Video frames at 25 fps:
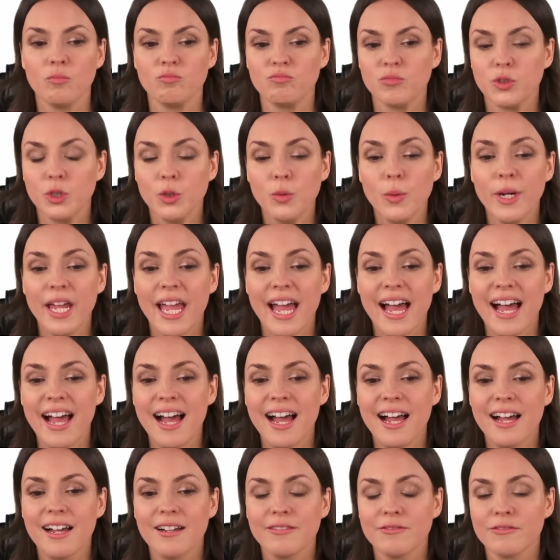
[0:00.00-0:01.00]
Do we
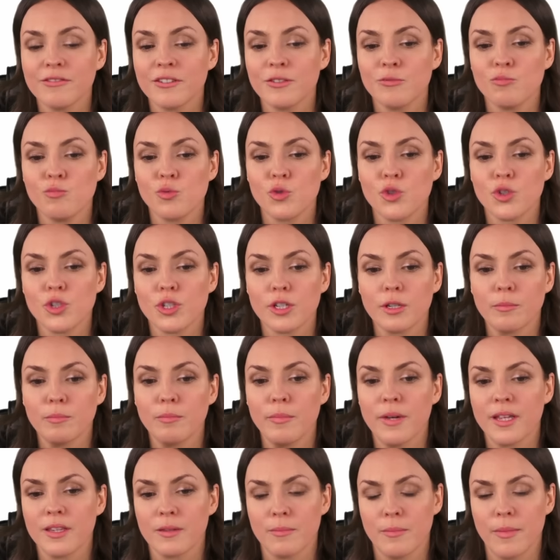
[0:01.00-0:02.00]
have some
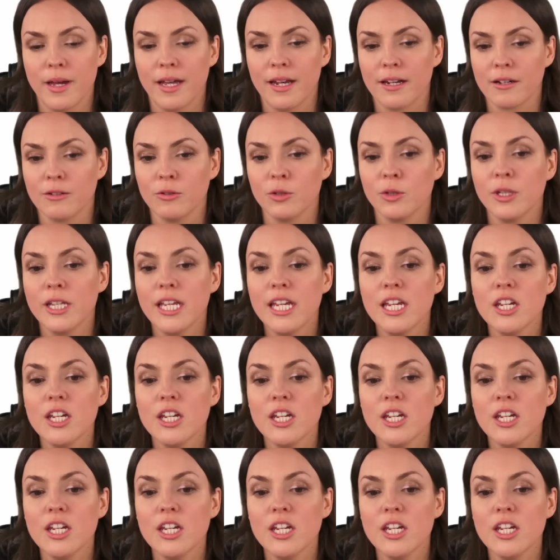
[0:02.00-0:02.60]
mathematical